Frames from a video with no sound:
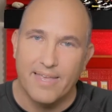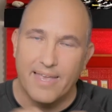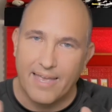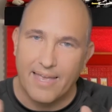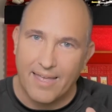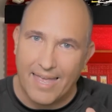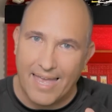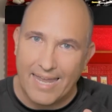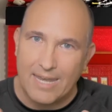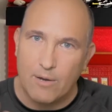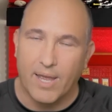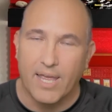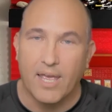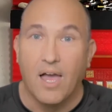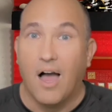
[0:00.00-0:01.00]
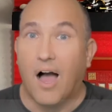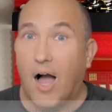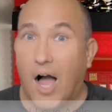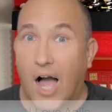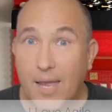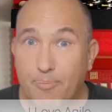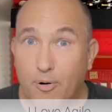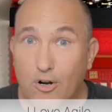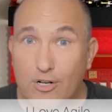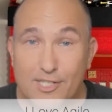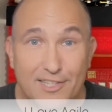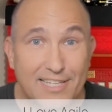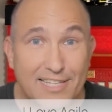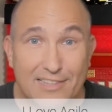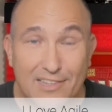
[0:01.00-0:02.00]
Anyway, I
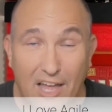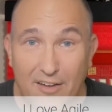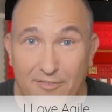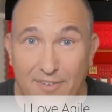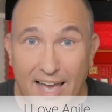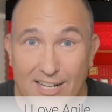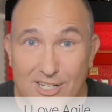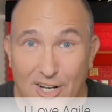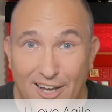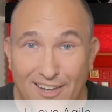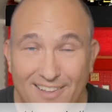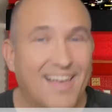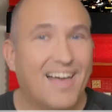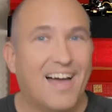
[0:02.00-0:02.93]
personally love Agile.